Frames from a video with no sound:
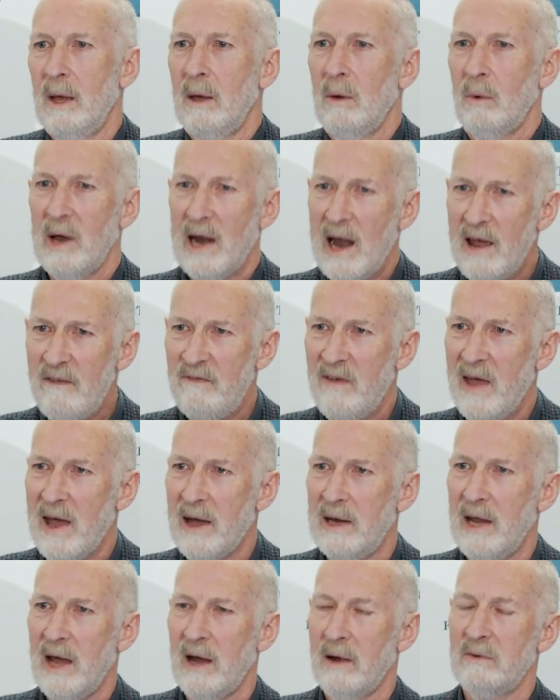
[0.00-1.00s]
What I
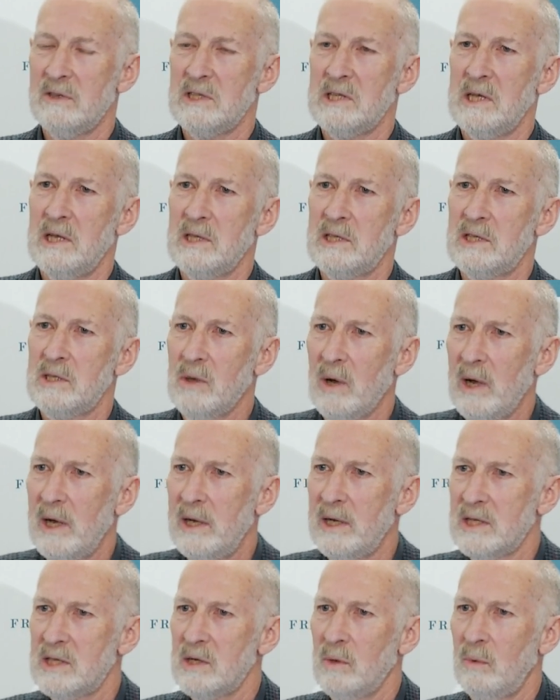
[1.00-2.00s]
found, however, as a
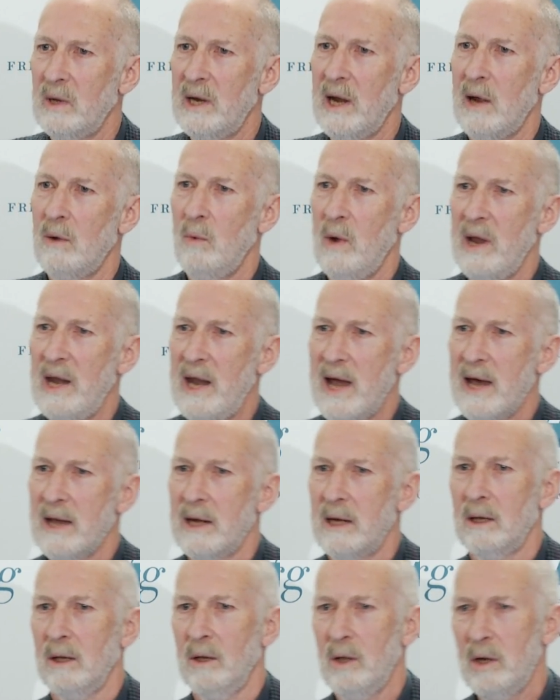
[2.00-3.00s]
historian is that when I went out
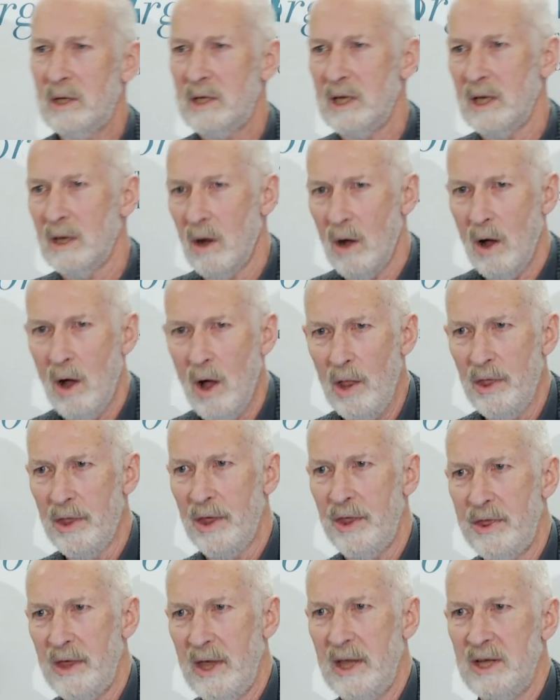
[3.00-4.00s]
and looked at all
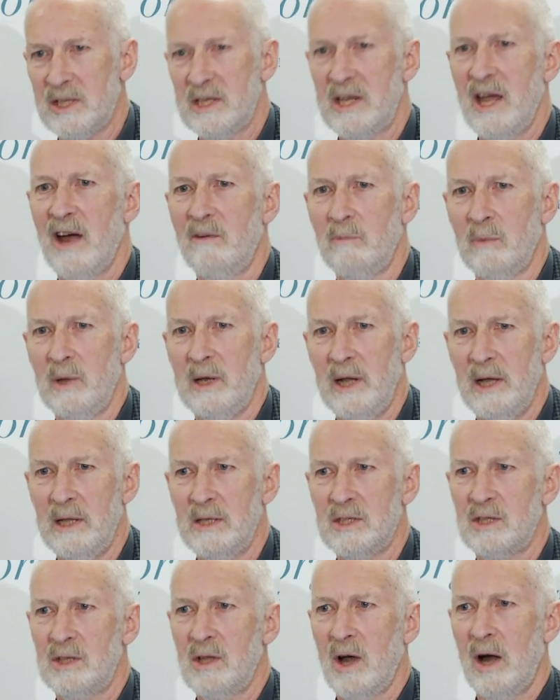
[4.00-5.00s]
the things government
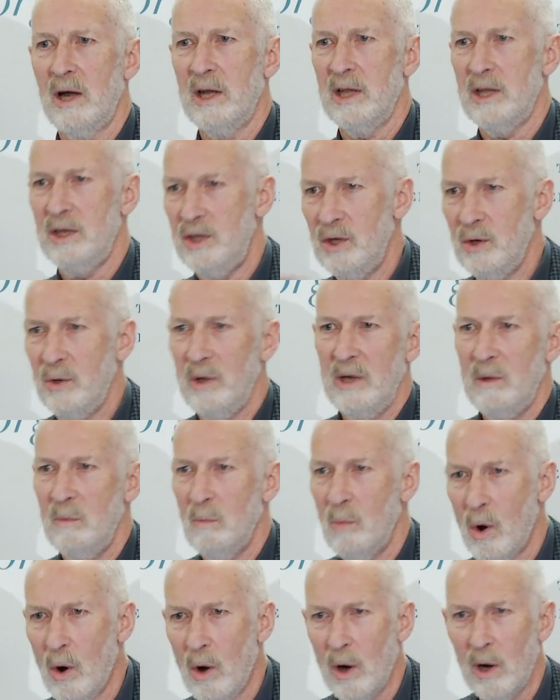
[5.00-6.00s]
had started doing
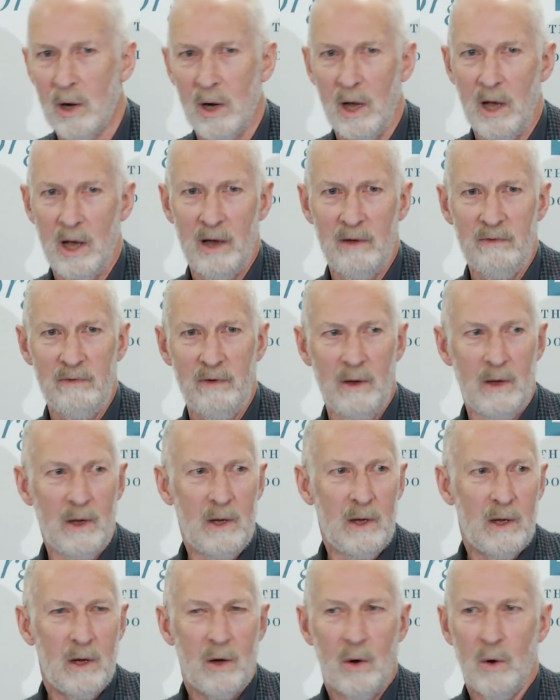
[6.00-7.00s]
more of,
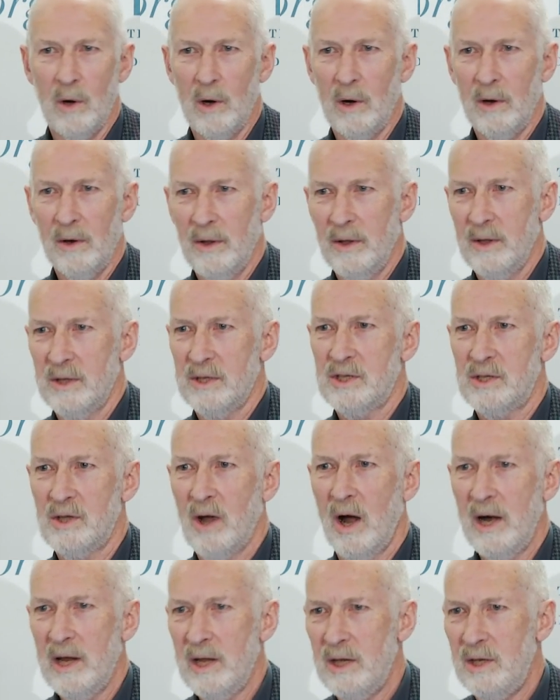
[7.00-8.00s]
or
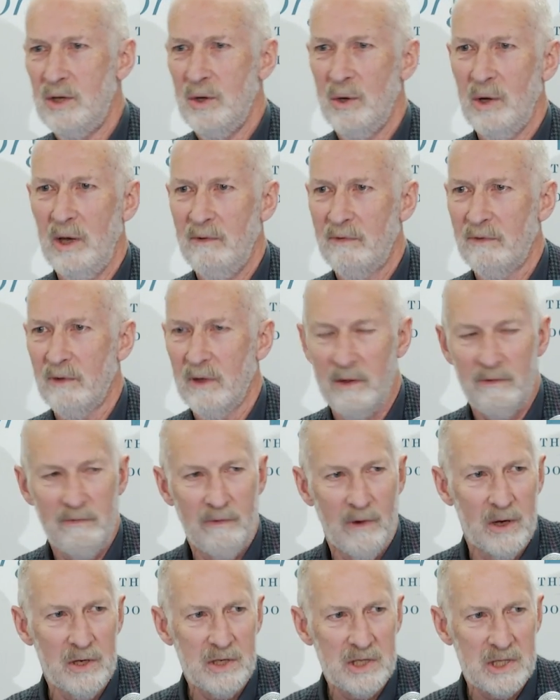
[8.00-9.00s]
started doing for the
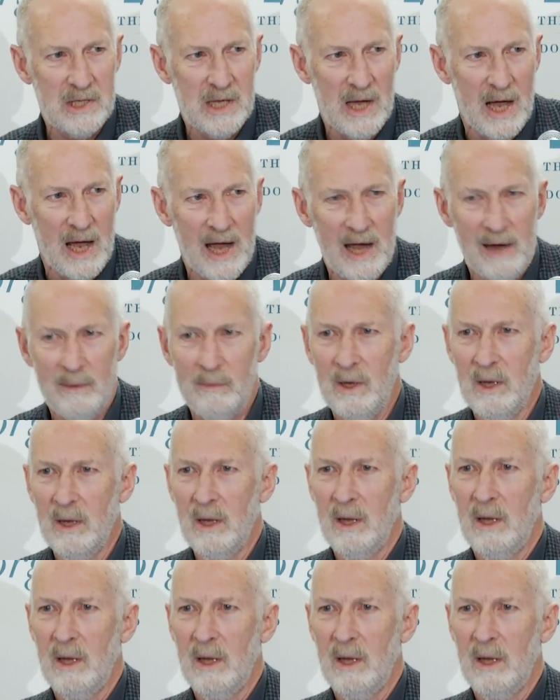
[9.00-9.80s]
first time,